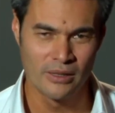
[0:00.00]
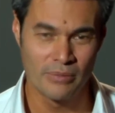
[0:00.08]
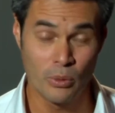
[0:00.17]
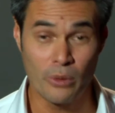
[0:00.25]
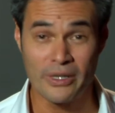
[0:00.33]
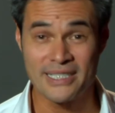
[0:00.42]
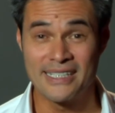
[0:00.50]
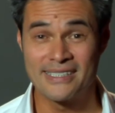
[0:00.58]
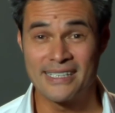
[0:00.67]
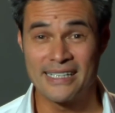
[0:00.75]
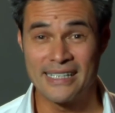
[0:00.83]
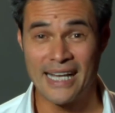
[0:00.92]
But what we're actually
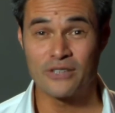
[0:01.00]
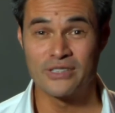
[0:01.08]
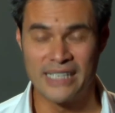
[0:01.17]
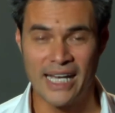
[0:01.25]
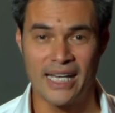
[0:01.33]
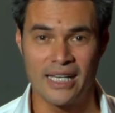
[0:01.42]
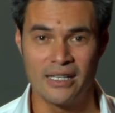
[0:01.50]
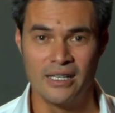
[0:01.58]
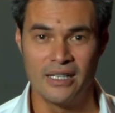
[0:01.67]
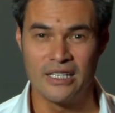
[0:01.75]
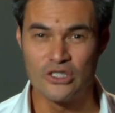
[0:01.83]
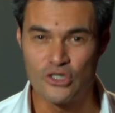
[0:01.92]
seeing now today
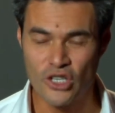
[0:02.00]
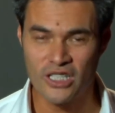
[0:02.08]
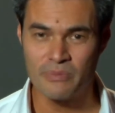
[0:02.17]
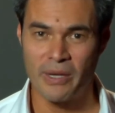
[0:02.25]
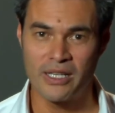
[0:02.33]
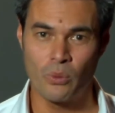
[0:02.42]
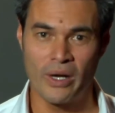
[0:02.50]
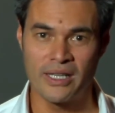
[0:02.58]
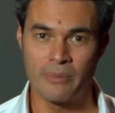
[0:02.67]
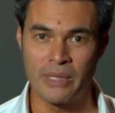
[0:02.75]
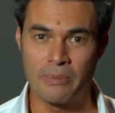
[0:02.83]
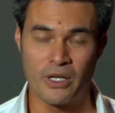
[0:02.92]
is just by the way
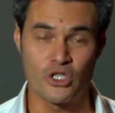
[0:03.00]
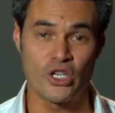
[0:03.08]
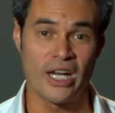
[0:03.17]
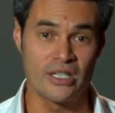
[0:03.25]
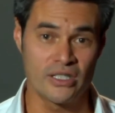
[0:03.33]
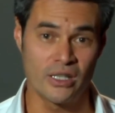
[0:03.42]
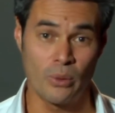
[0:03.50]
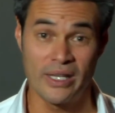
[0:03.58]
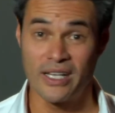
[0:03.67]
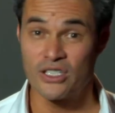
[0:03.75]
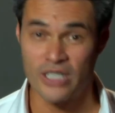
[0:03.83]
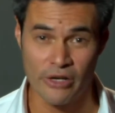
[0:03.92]
that people are changing the way
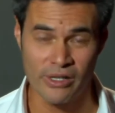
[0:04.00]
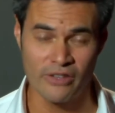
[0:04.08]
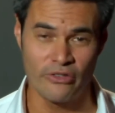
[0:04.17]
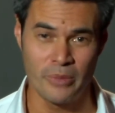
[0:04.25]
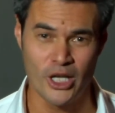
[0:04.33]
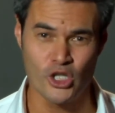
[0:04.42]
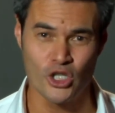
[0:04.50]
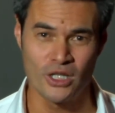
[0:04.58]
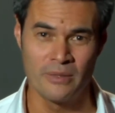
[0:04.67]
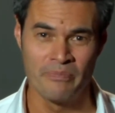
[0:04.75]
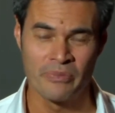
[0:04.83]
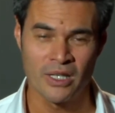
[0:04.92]
they're sharing
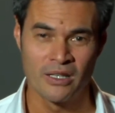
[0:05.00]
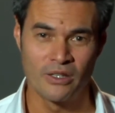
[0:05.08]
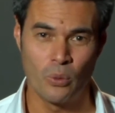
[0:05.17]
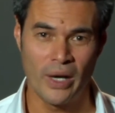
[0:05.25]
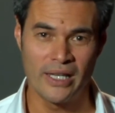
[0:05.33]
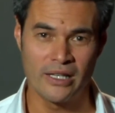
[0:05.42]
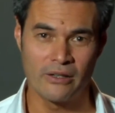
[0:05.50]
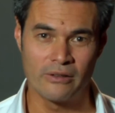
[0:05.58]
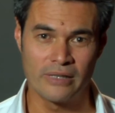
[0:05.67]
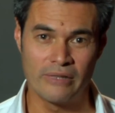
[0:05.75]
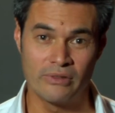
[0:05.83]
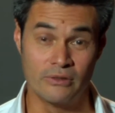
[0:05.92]
information, the way
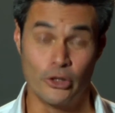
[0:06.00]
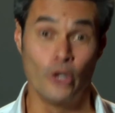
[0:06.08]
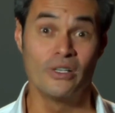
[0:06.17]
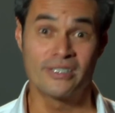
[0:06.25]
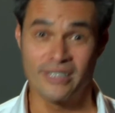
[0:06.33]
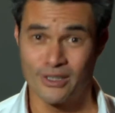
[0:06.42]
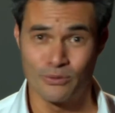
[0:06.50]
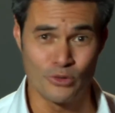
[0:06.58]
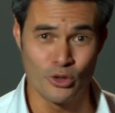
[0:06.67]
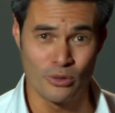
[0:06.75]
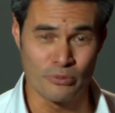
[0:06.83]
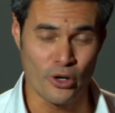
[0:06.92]
they're even noticing
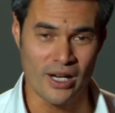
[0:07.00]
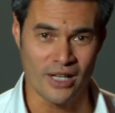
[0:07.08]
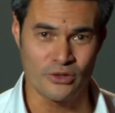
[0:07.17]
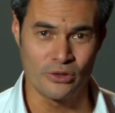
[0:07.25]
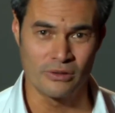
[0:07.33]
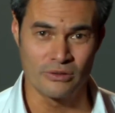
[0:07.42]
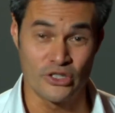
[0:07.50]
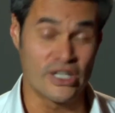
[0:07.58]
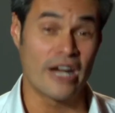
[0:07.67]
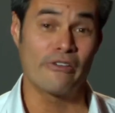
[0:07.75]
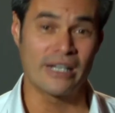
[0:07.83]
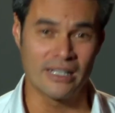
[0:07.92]
your product or
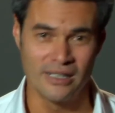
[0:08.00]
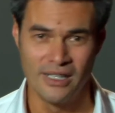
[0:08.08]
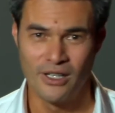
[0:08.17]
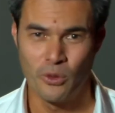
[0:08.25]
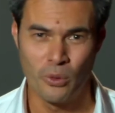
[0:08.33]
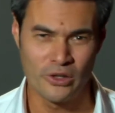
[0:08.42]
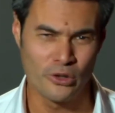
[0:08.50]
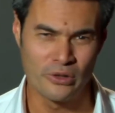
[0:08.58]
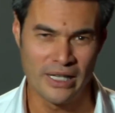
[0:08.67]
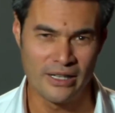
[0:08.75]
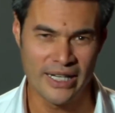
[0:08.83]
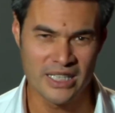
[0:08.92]
sharing what your
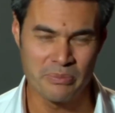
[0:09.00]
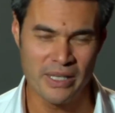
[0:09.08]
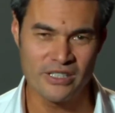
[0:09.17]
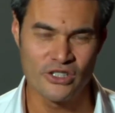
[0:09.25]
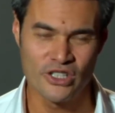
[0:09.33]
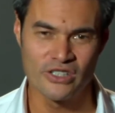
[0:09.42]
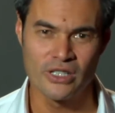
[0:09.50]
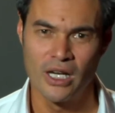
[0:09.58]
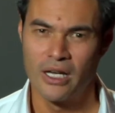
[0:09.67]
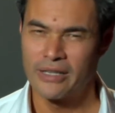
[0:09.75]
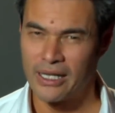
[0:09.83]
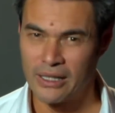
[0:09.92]
latest message is,
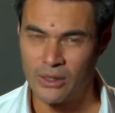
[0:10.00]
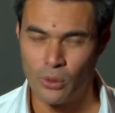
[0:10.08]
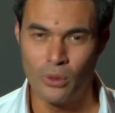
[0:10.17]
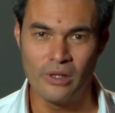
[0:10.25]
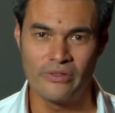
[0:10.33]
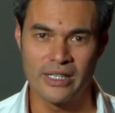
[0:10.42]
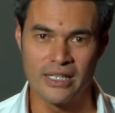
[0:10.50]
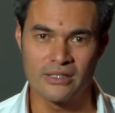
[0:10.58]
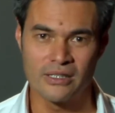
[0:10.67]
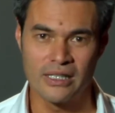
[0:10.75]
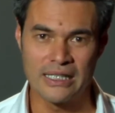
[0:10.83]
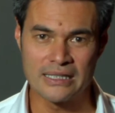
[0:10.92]
that in all of
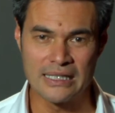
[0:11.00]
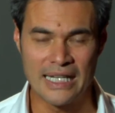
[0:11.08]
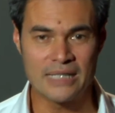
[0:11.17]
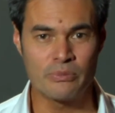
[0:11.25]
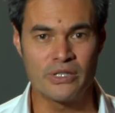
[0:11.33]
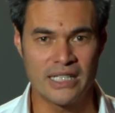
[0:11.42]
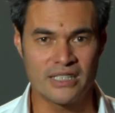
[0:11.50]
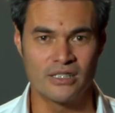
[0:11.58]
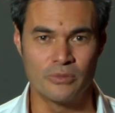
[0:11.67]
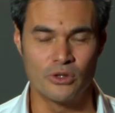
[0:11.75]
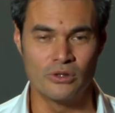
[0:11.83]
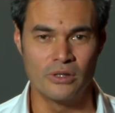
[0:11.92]
this, it's less
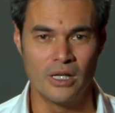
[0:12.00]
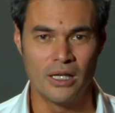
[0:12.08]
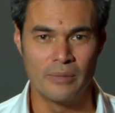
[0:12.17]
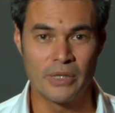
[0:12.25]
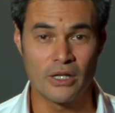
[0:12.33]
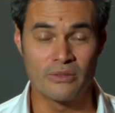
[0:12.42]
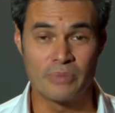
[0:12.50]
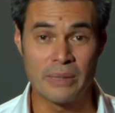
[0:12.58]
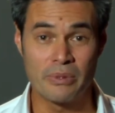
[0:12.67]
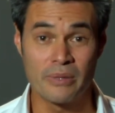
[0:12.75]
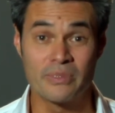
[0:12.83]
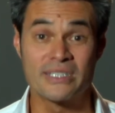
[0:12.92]
predictable because
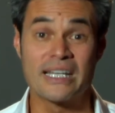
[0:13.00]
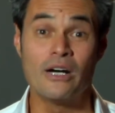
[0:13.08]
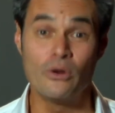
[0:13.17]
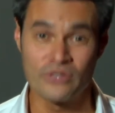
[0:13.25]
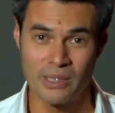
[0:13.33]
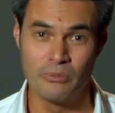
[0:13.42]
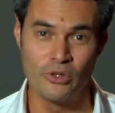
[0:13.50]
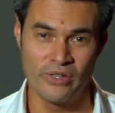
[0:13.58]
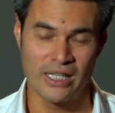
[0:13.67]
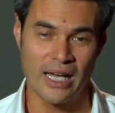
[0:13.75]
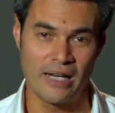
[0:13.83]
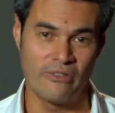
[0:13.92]
people themselves are
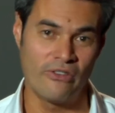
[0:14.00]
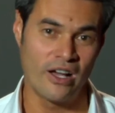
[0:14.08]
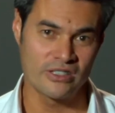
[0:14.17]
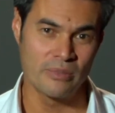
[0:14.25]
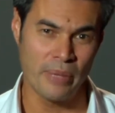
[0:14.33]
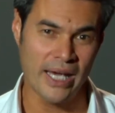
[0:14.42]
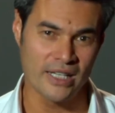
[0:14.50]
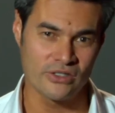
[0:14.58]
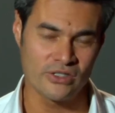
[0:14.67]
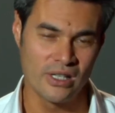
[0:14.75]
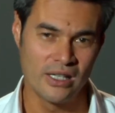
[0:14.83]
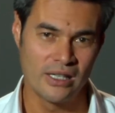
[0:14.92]
moving at a faster
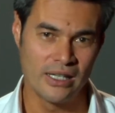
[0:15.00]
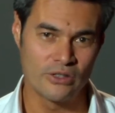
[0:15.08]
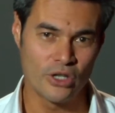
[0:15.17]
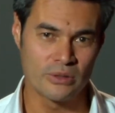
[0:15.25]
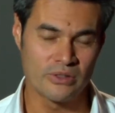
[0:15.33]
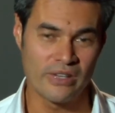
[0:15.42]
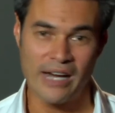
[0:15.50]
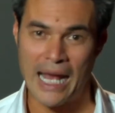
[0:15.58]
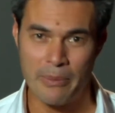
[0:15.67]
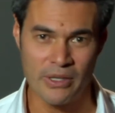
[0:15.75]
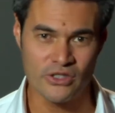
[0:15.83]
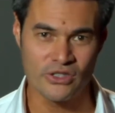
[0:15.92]
pace in terms of their
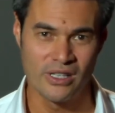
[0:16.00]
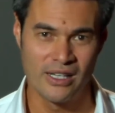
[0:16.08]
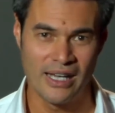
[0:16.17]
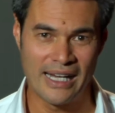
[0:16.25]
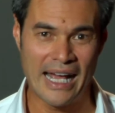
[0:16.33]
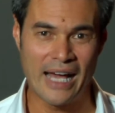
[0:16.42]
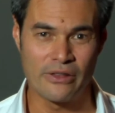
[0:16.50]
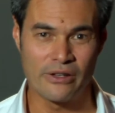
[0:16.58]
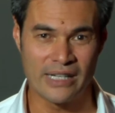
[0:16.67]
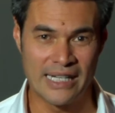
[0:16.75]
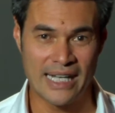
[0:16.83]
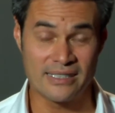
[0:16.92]
habits and how they're
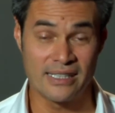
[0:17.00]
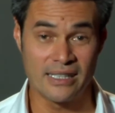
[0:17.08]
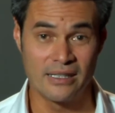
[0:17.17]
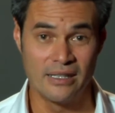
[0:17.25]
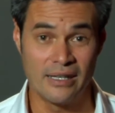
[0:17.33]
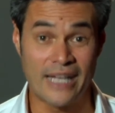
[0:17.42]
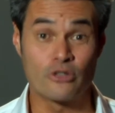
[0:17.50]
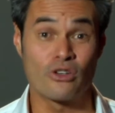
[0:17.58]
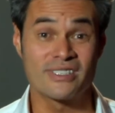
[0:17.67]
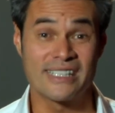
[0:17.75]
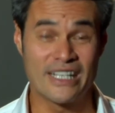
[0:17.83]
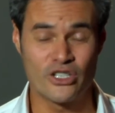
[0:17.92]
connecting and
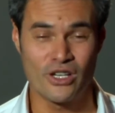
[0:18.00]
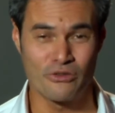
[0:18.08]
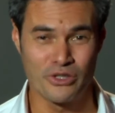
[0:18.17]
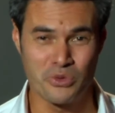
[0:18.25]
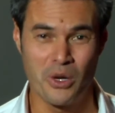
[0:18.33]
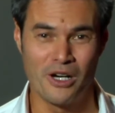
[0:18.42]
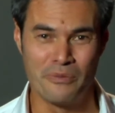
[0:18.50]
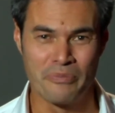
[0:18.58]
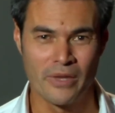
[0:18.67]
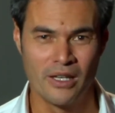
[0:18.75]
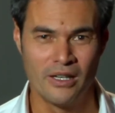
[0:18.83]
trusting each other as well.